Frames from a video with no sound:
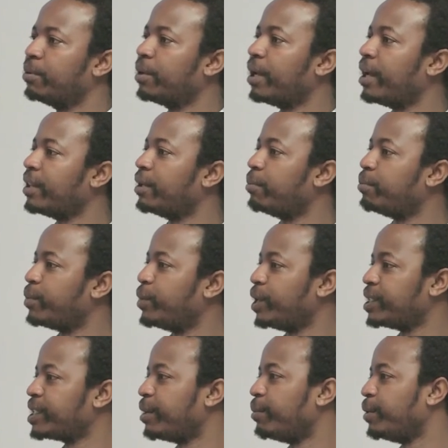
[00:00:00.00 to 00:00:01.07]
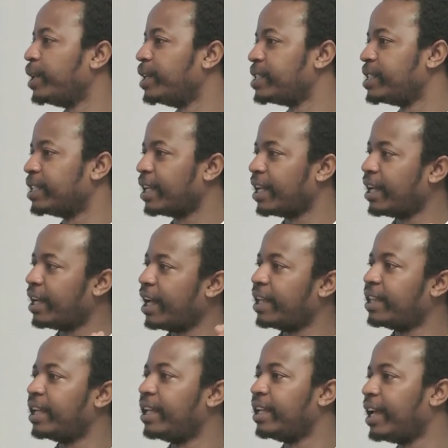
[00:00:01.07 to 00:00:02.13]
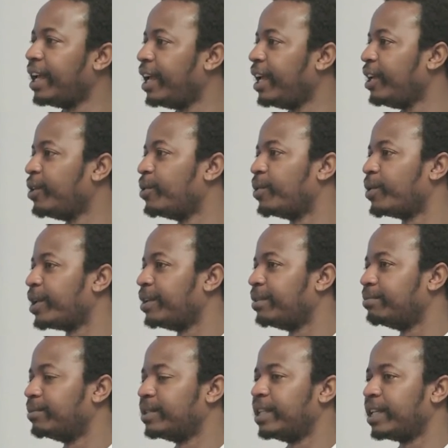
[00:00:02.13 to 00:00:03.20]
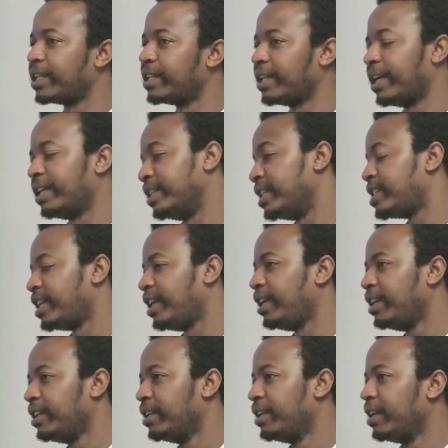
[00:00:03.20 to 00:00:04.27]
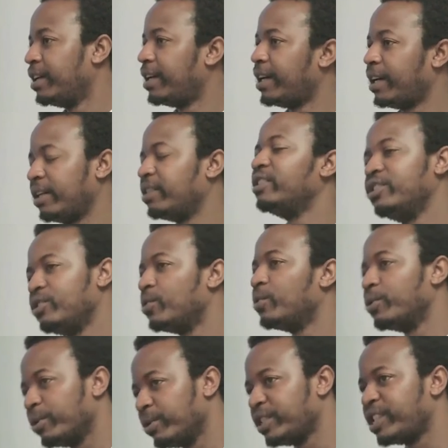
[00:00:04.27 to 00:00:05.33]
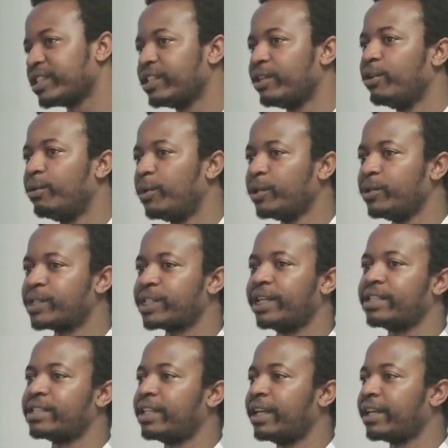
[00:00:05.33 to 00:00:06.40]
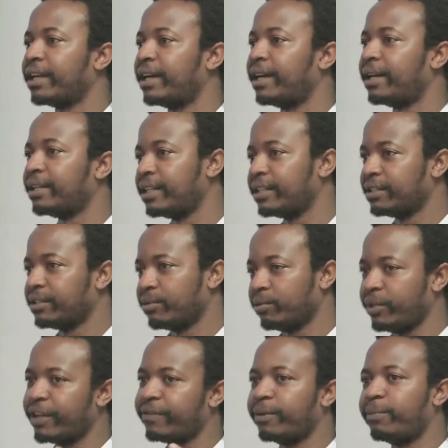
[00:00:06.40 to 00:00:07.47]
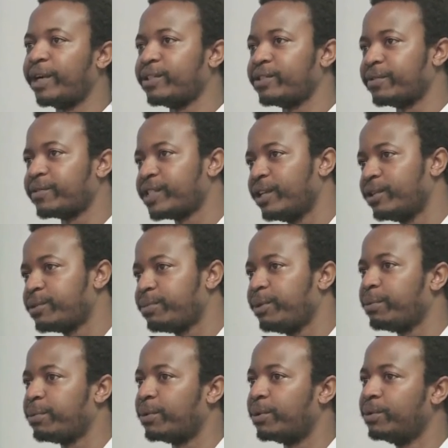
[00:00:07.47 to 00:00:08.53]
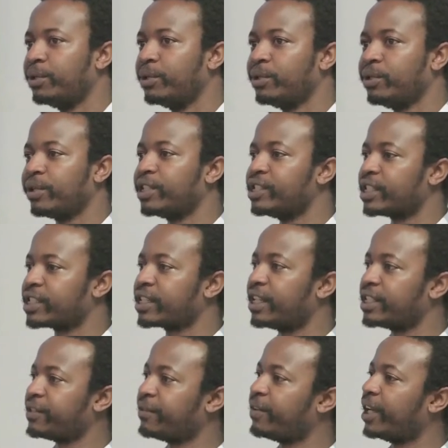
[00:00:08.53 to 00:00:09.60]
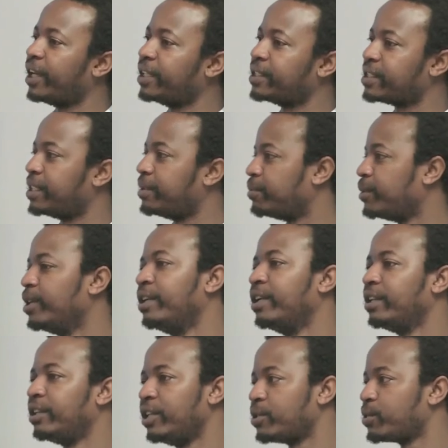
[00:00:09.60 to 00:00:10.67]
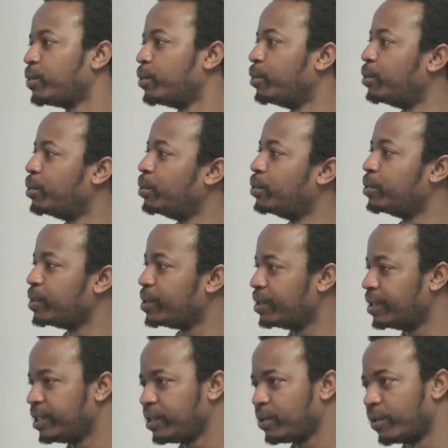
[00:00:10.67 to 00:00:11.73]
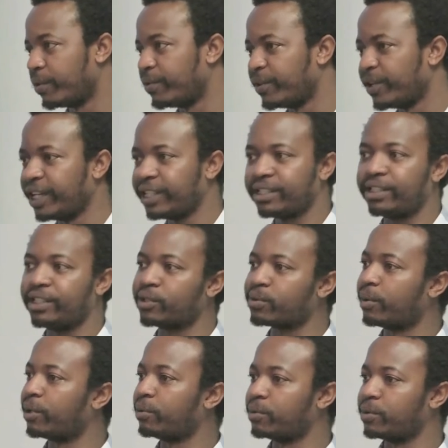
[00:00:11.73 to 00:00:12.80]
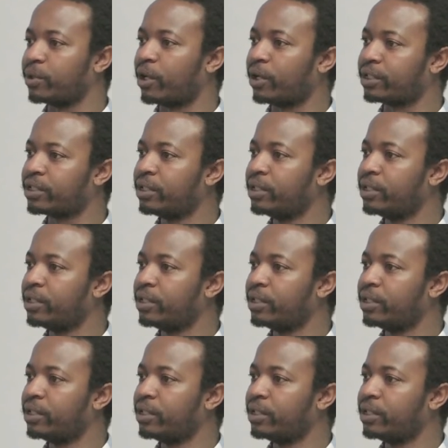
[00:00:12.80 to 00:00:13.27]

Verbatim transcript: either putting somebody as either an A or in like let's say, uh, just a normal use case like uh, we have a bunch of salespeople you can just classify as then this will convert, this one will not.